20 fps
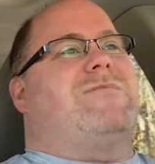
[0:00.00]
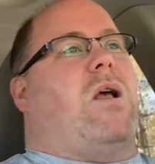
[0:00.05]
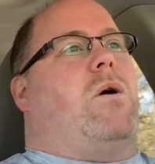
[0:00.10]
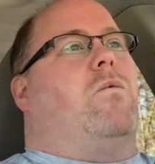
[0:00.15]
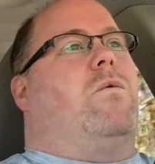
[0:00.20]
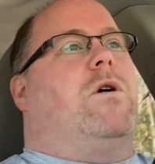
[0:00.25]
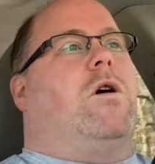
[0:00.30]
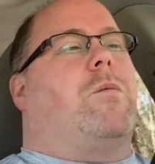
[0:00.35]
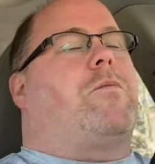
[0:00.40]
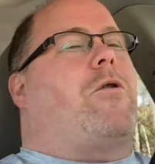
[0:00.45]

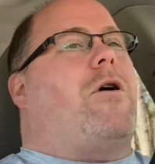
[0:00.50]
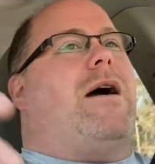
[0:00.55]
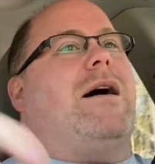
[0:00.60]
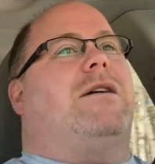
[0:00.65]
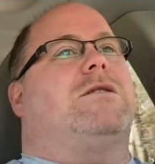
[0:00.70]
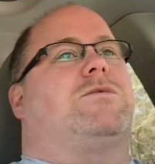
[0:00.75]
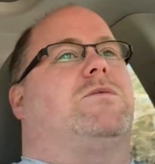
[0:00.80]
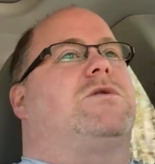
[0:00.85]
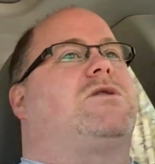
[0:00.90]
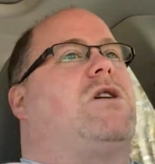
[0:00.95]
Will
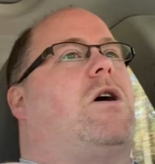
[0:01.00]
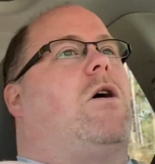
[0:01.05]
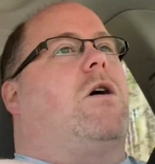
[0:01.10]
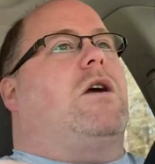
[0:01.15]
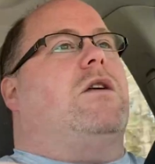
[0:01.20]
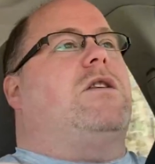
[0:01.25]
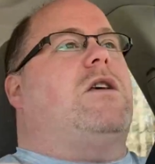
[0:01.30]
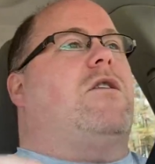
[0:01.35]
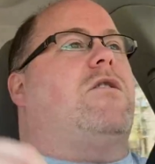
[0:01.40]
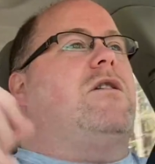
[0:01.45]
Prowse was talking
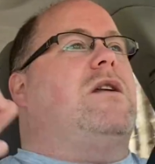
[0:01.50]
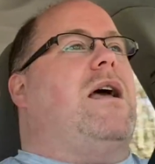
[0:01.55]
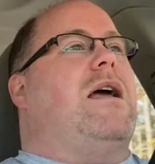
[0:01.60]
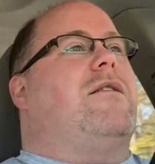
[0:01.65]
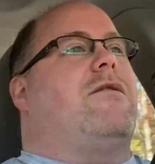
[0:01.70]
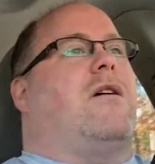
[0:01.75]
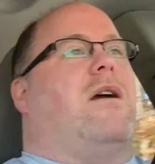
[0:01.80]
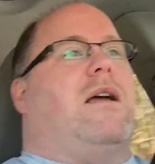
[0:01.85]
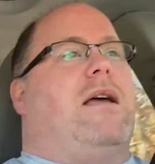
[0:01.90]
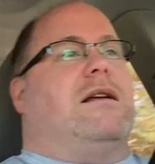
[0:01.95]
the other day
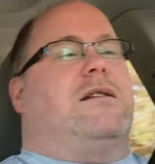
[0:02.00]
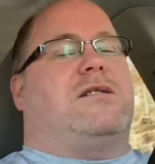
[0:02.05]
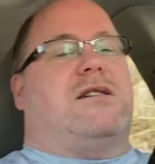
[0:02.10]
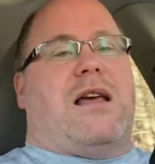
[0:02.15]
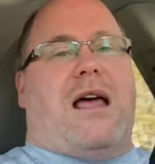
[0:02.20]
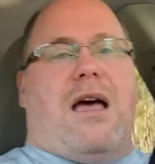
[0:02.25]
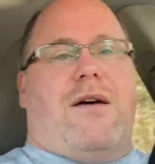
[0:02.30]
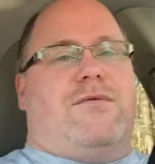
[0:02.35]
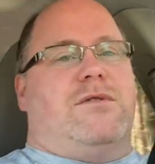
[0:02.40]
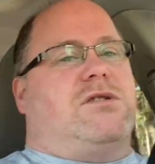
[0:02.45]
that it's
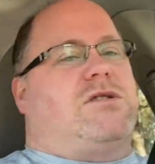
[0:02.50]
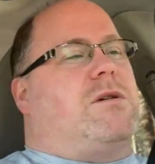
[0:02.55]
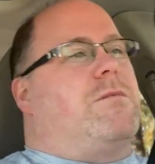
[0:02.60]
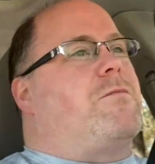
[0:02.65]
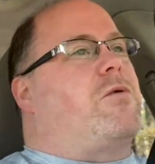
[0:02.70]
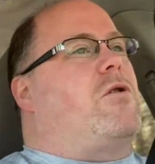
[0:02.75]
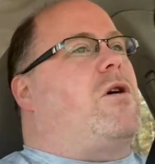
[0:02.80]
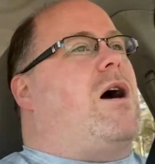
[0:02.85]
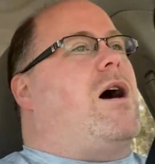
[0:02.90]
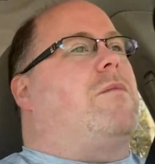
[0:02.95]
having some
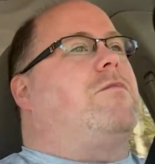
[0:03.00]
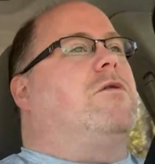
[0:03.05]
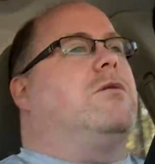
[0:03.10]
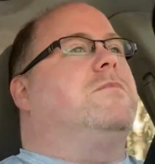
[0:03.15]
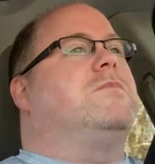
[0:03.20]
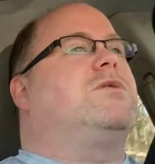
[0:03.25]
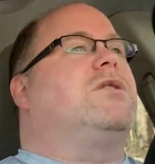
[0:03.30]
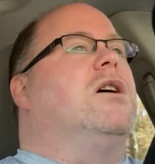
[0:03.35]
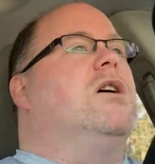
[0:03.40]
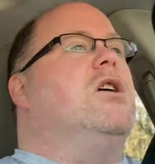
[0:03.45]

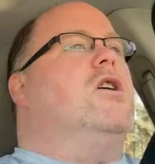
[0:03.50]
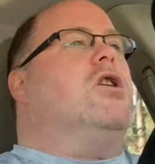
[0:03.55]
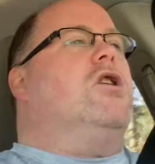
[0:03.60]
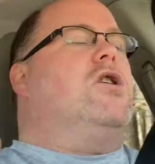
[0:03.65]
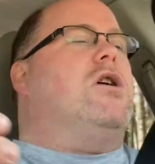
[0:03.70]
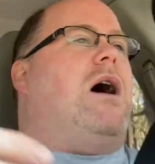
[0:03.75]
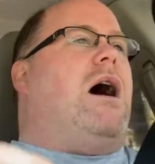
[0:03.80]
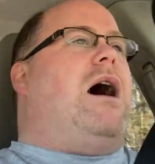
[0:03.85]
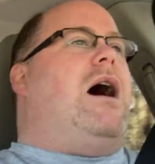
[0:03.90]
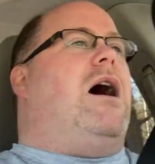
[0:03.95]
problems.
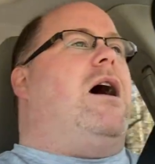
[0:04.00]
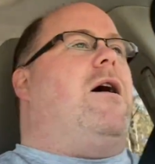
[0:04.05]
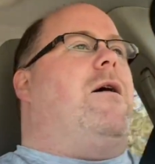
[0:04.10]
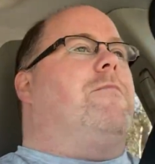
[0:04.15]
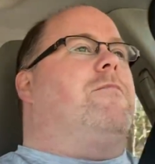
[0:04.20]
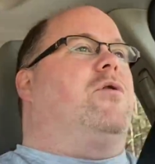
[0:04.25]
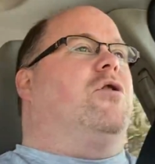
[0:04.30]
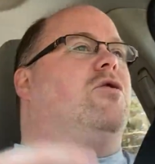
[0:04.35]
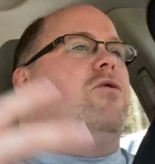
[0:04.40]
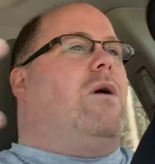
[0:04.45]

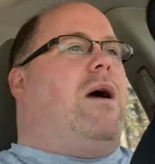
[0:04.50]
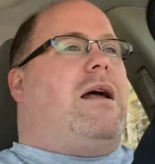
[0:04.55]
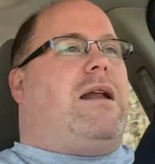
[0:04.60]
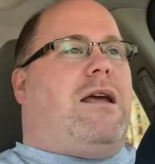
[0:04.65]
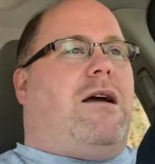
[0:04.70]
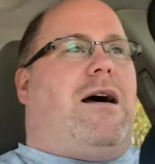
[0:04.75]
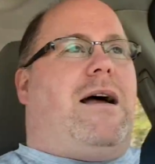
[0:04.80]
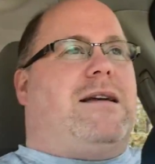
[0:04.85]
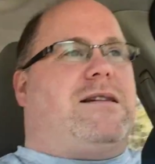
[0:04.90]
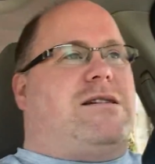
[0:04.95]
Blue Eddy
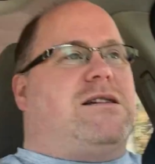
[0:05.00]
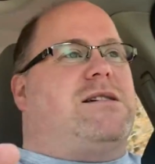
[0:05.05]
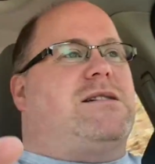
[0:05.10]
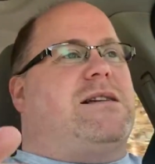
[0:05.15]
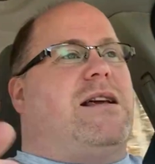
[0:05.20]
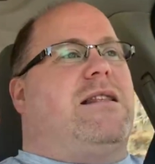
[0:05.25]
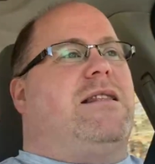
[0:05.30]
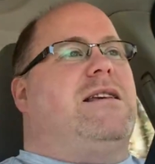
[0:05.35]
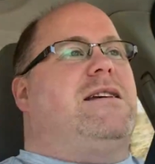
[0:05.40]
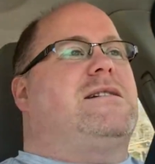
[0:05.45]
likes to
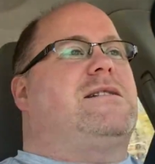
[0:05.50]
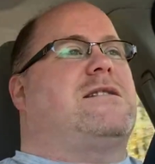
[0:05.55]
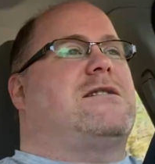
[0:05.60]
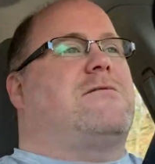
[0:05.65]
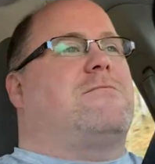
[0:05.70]
send these